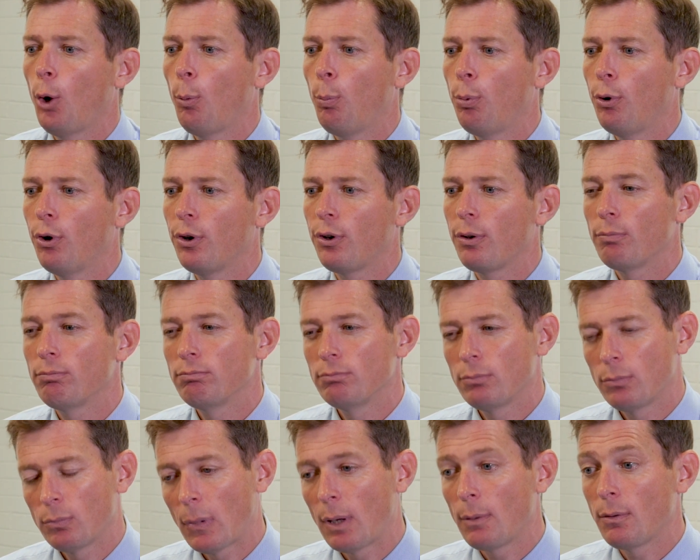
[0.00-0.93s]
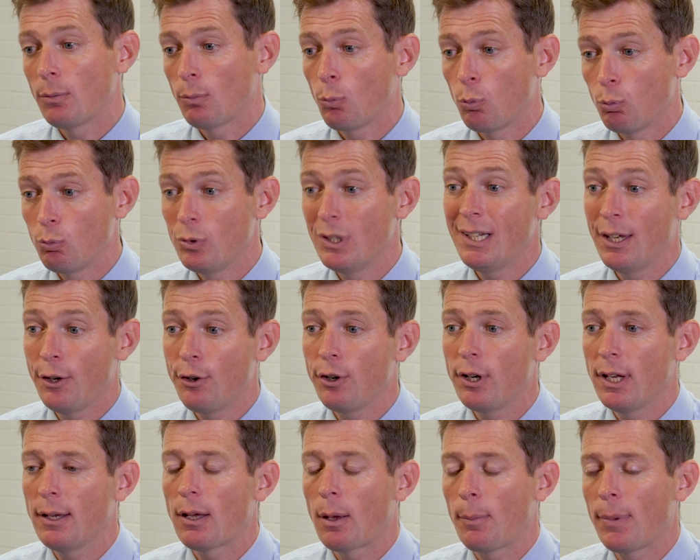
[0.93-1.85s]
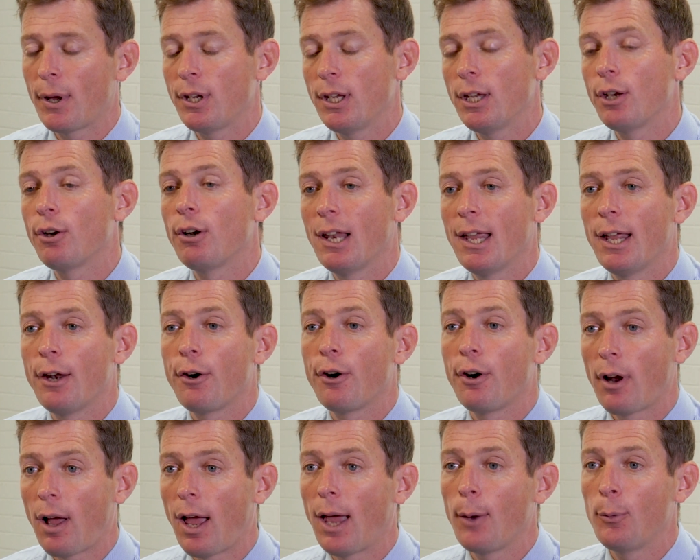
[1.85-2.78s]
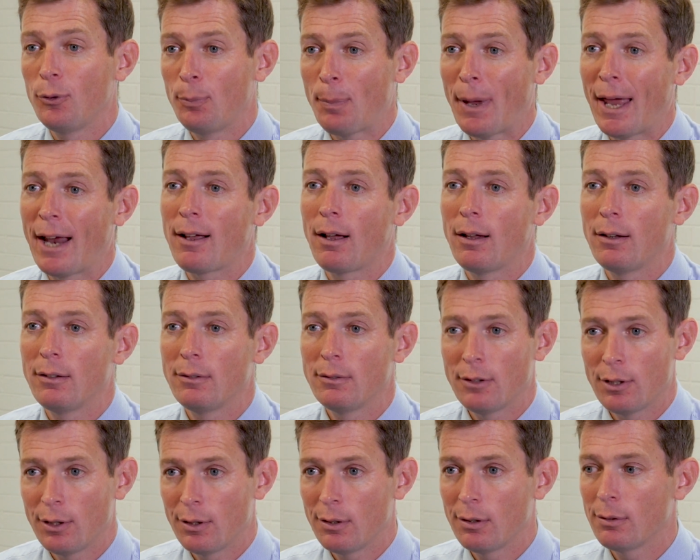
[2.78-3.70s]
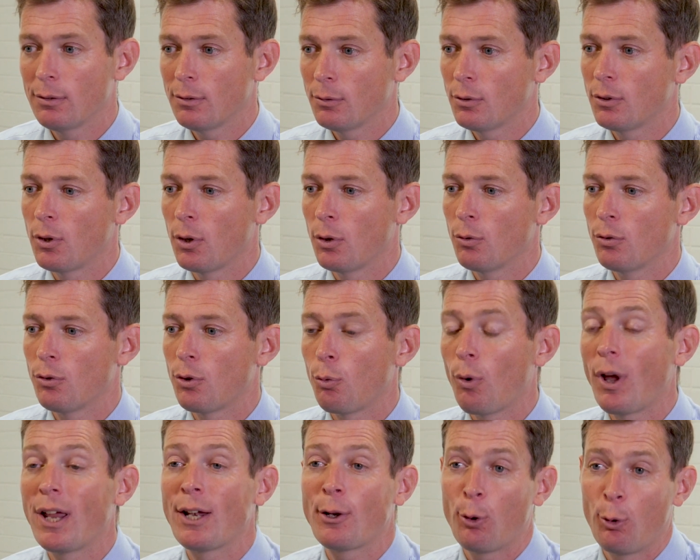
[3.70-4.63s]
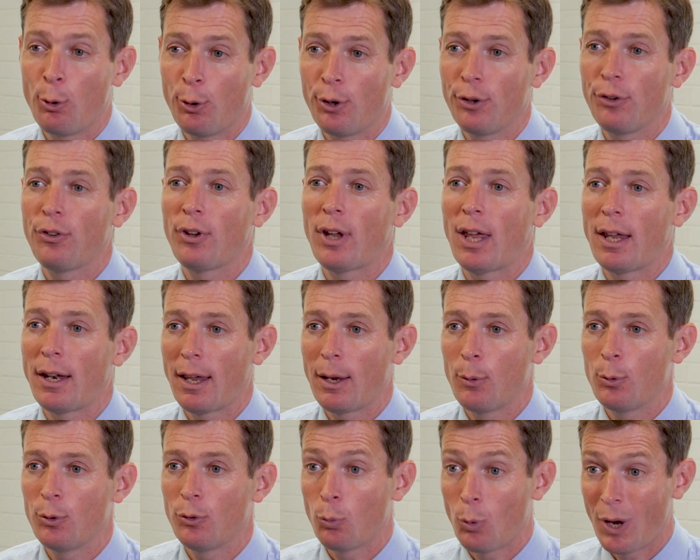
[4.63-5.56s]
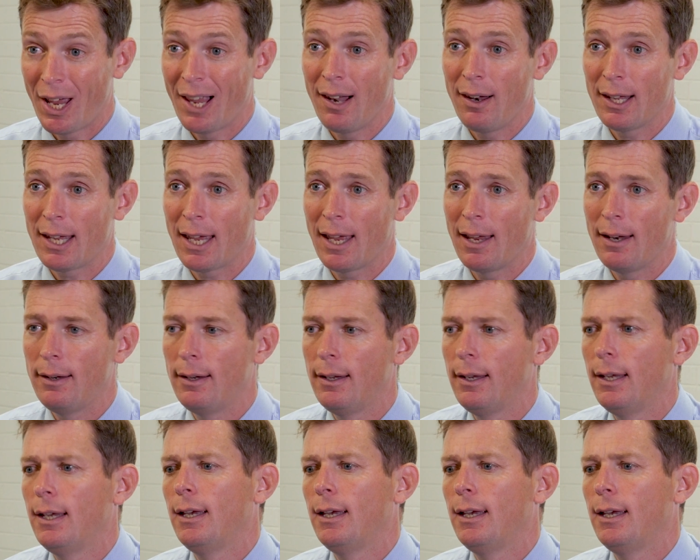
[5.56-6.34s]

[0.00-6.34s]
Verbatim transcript: But literally about a year later, I was back on the, the, the right course and I was well again.